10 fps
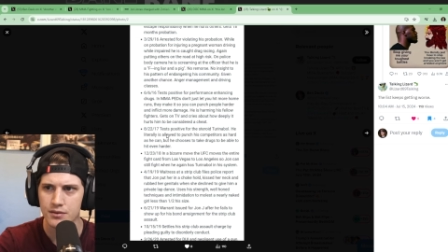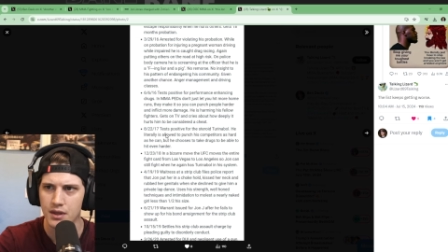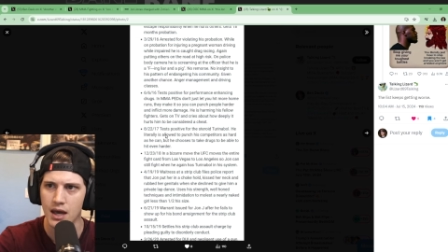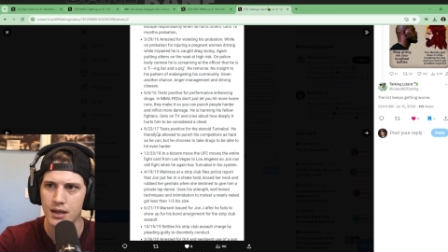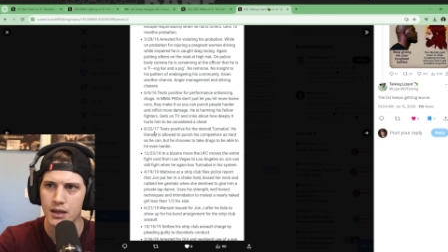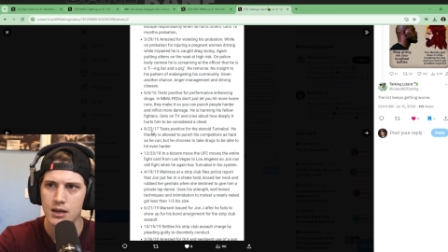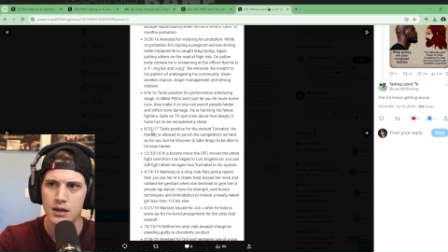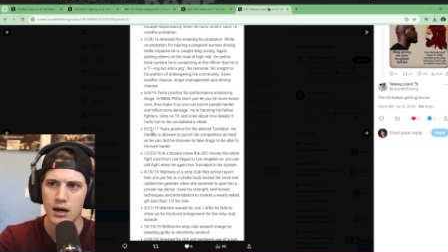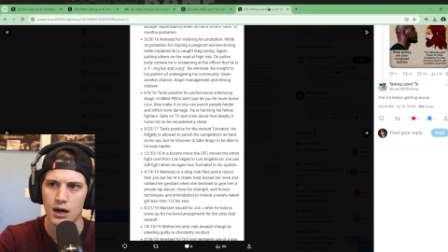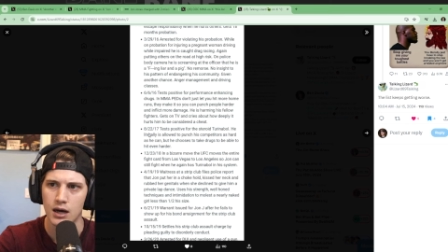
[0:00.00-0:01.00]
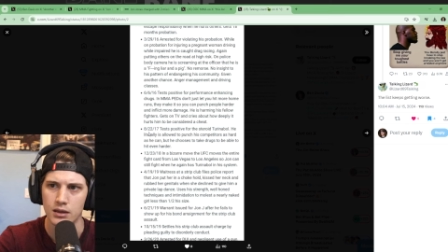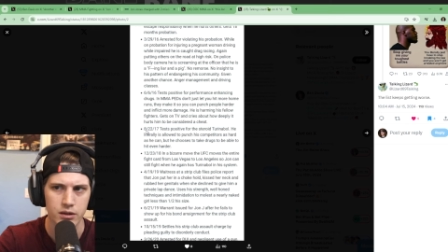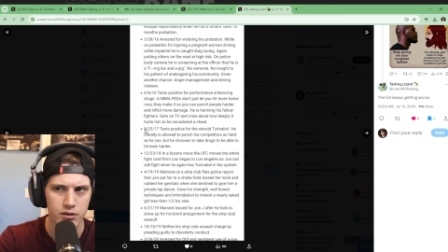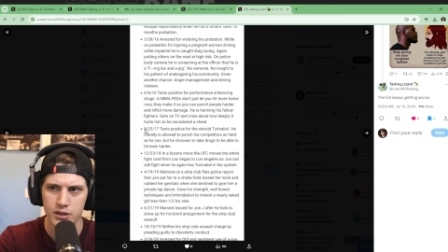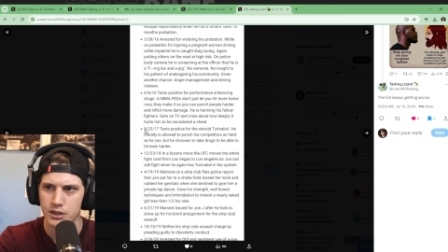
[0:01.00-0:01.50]
Then,
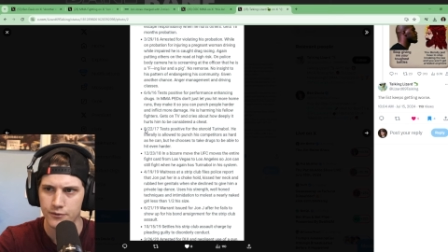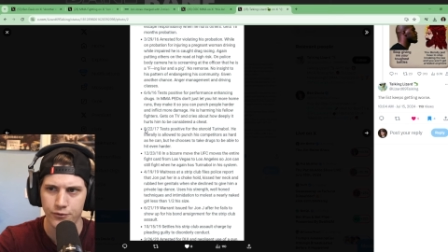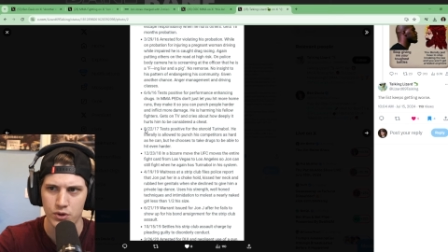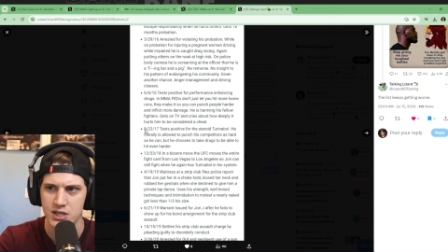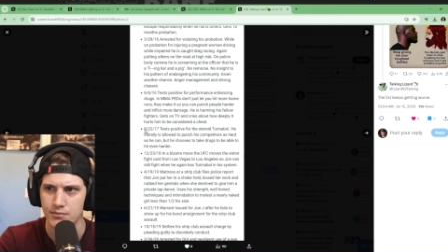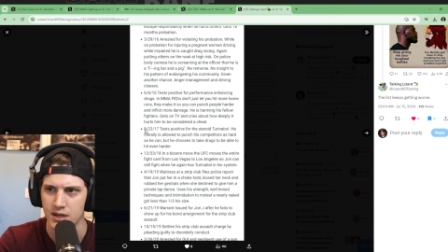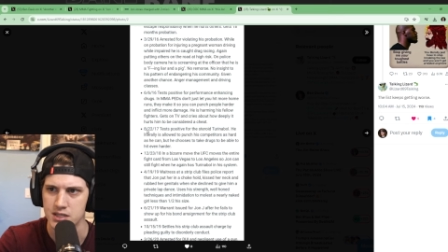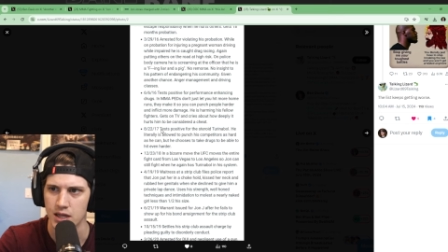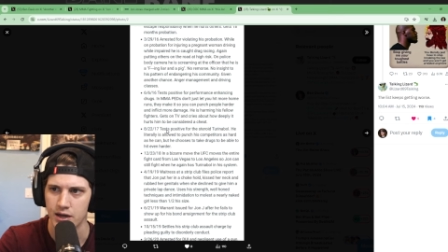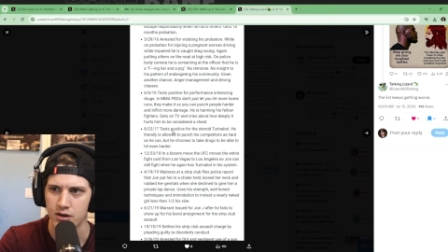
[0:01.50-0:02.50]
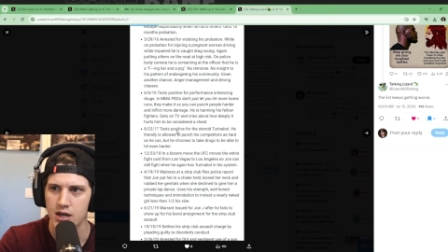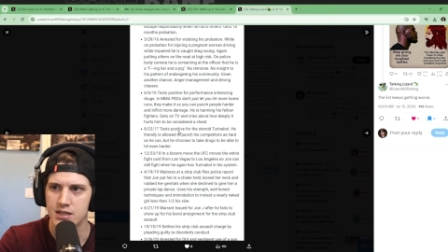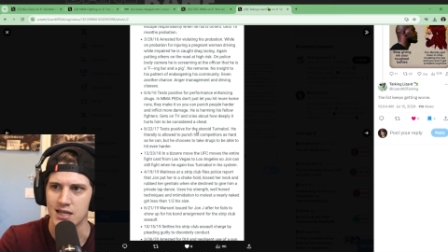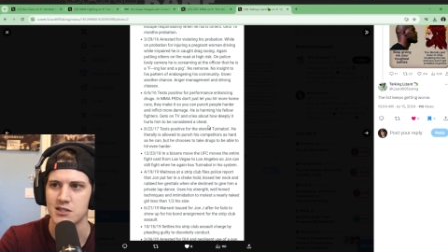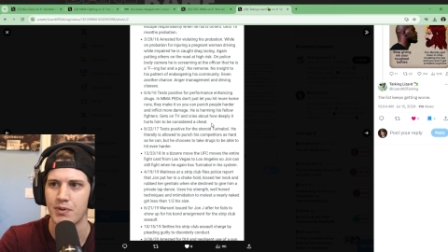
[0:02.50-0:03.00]
literally 14 months later,
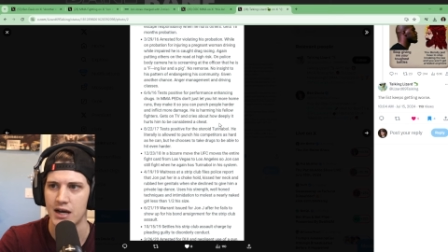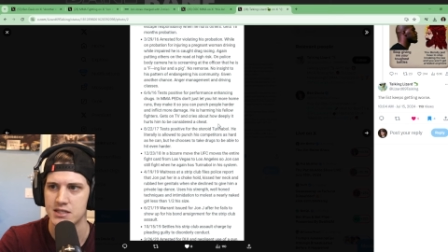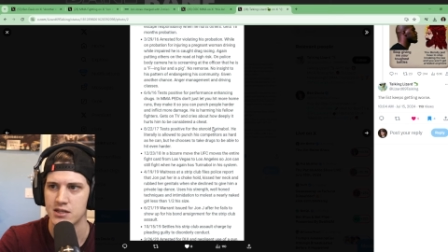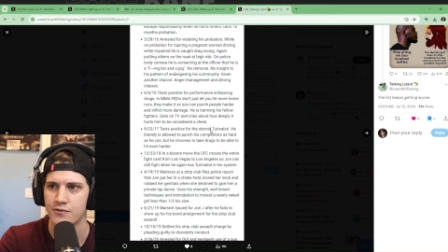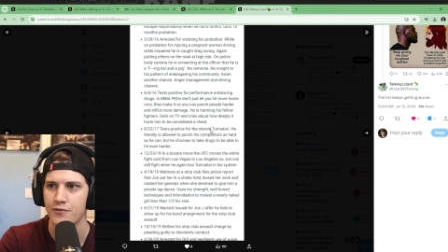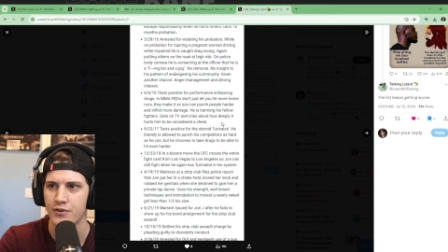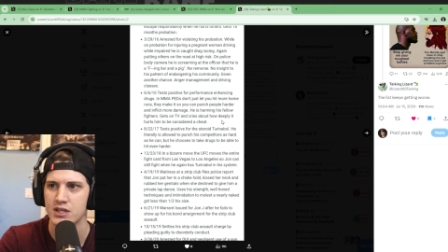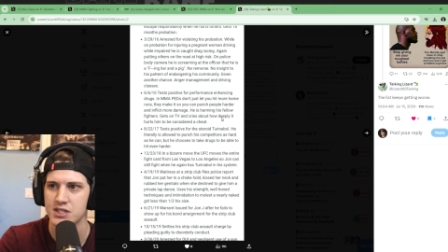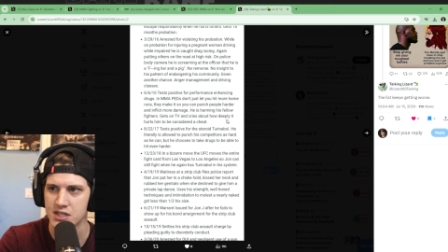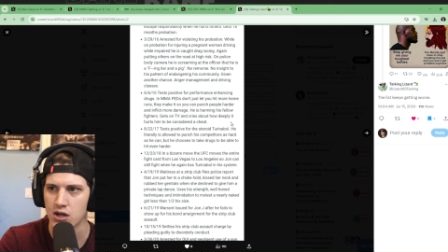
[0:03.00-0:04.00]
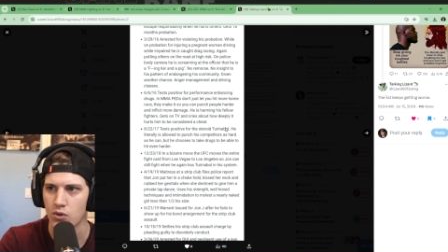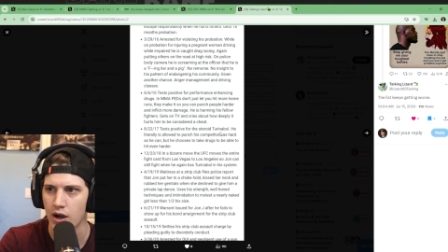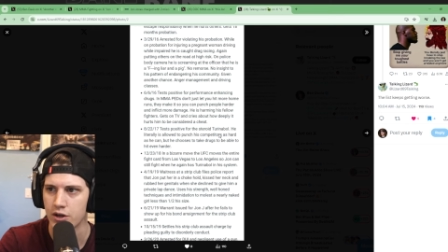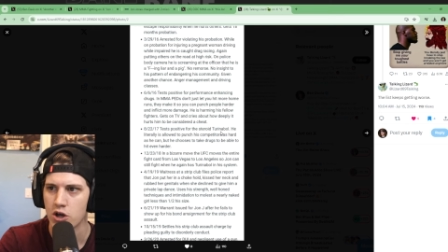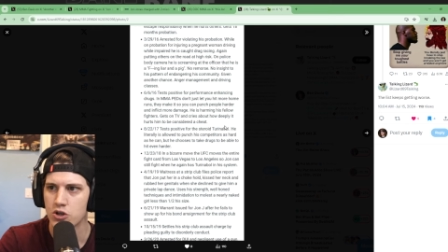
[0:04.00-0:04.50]
tests positive for the
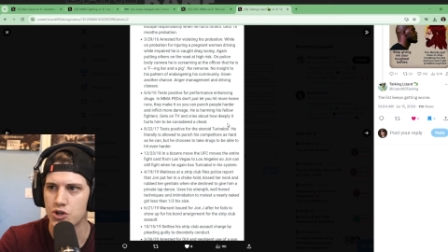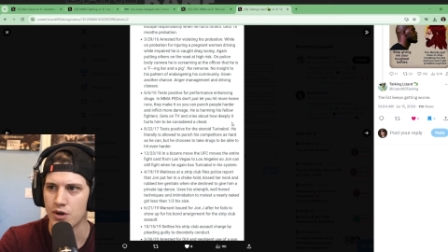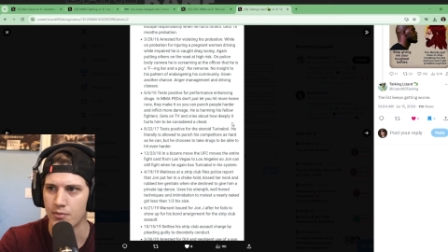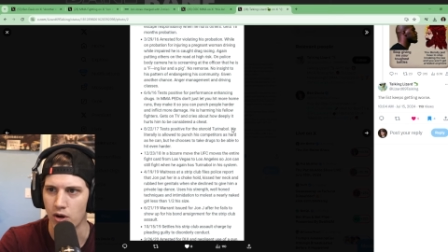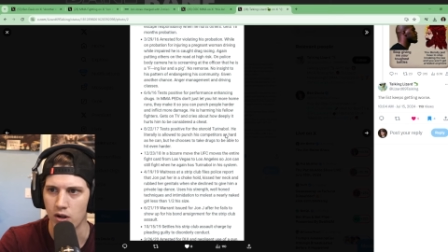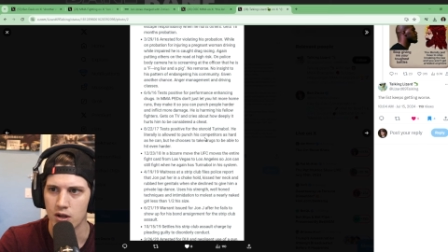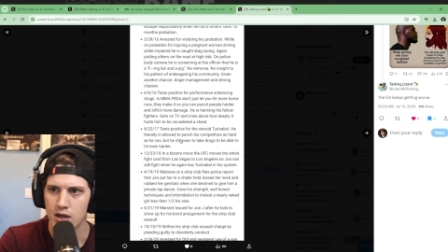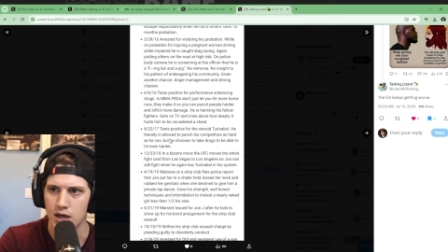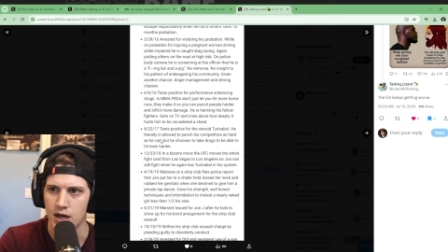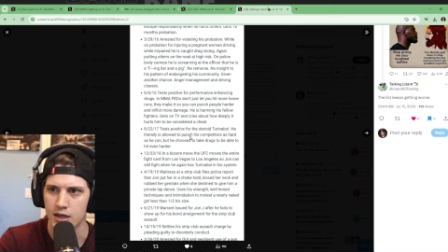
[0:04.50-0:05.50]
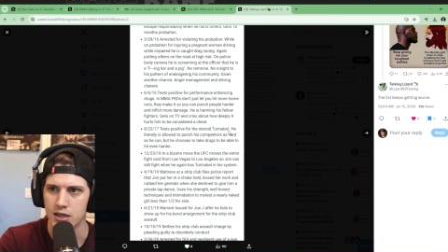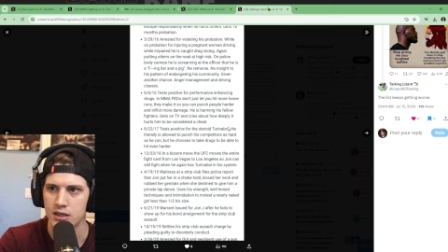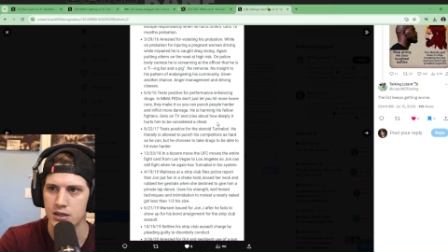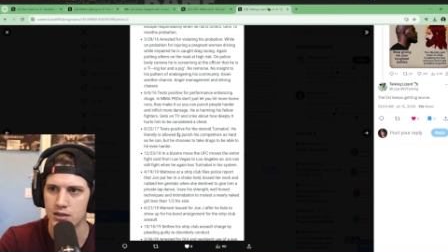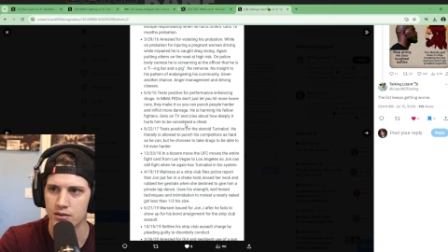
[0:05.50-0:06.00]
steroid, Turinabol.
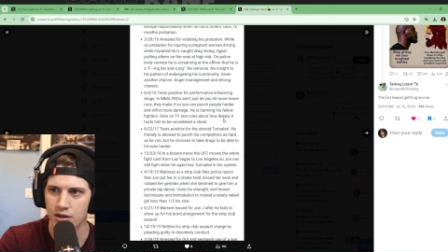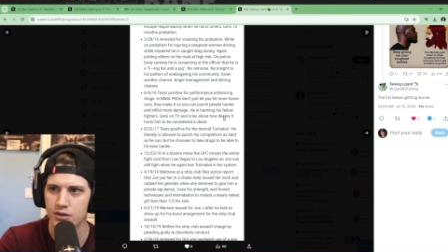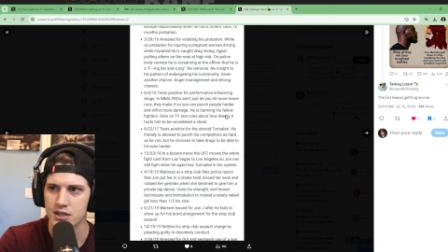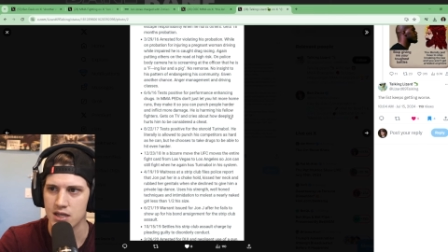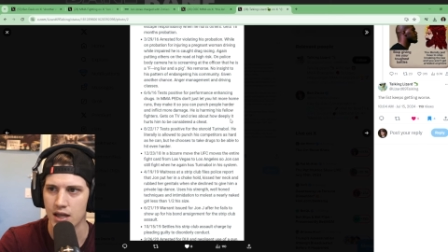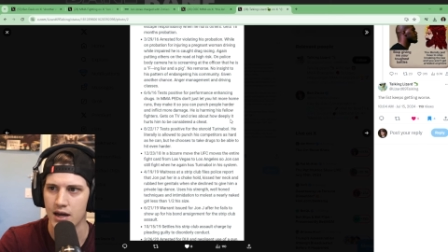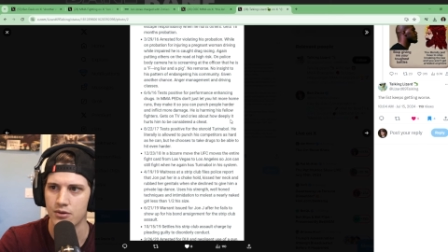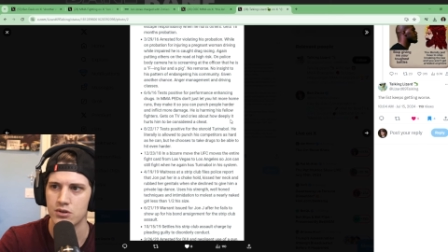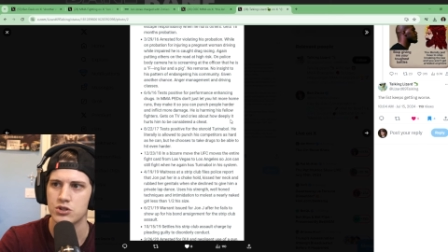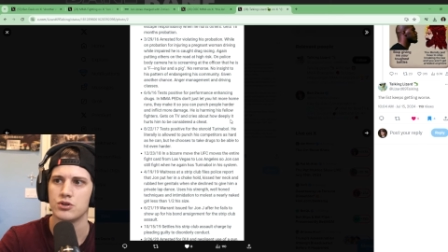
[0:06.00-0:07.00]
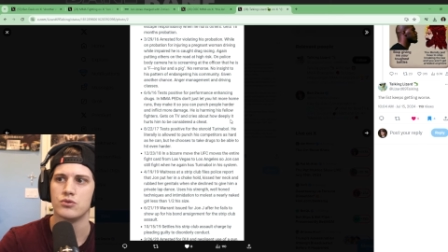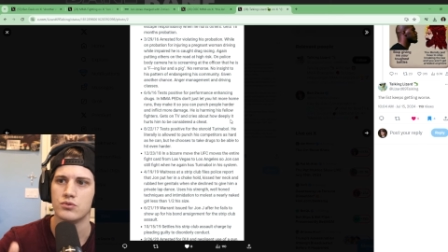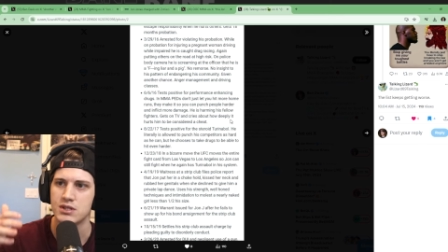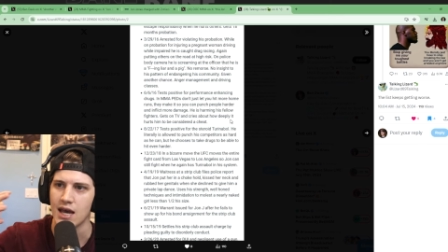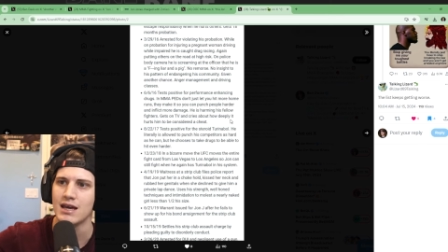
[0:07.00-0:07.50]
He literally is allowed
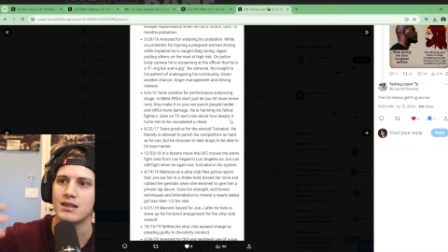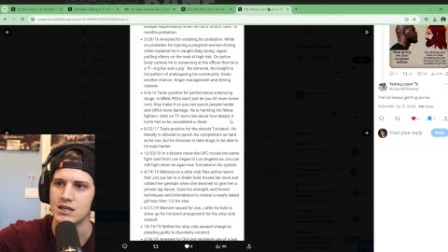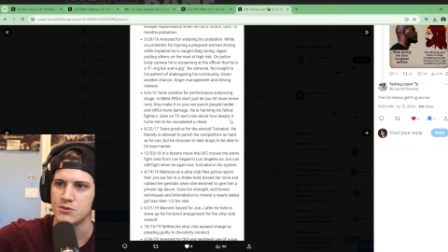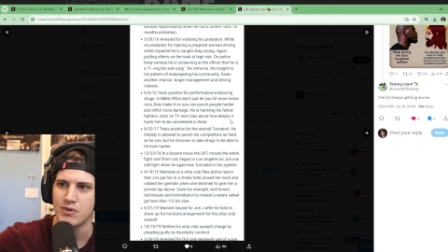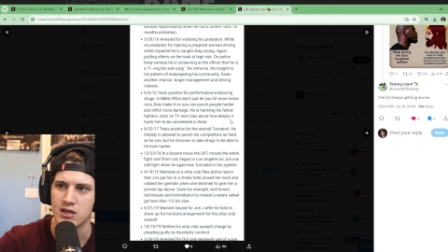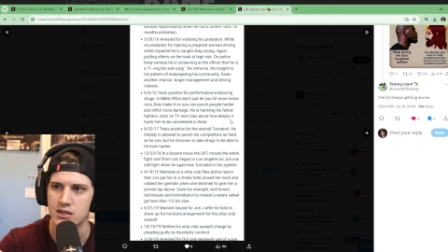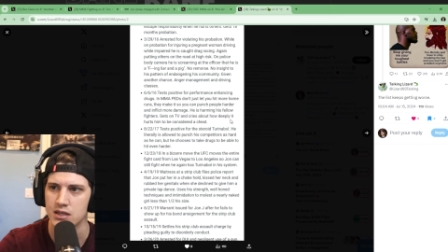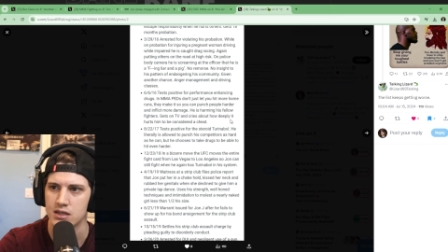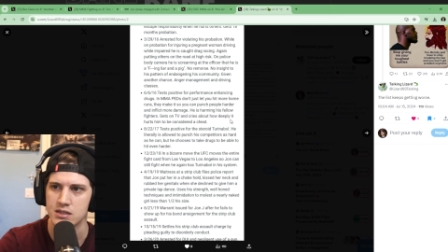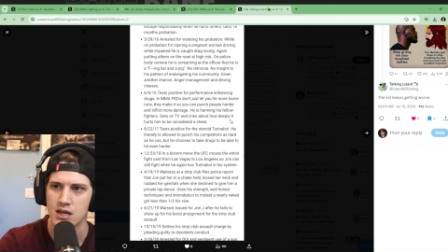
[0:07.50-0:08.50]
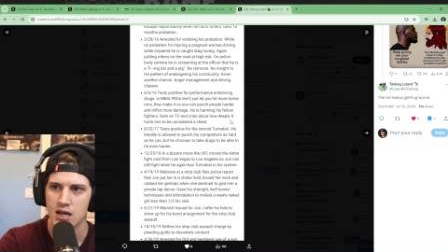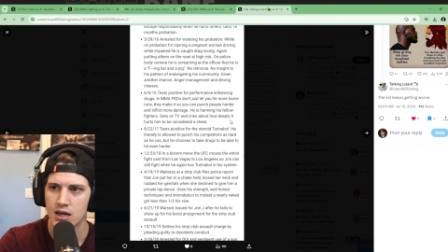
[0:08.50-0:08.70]
to take these PEDs,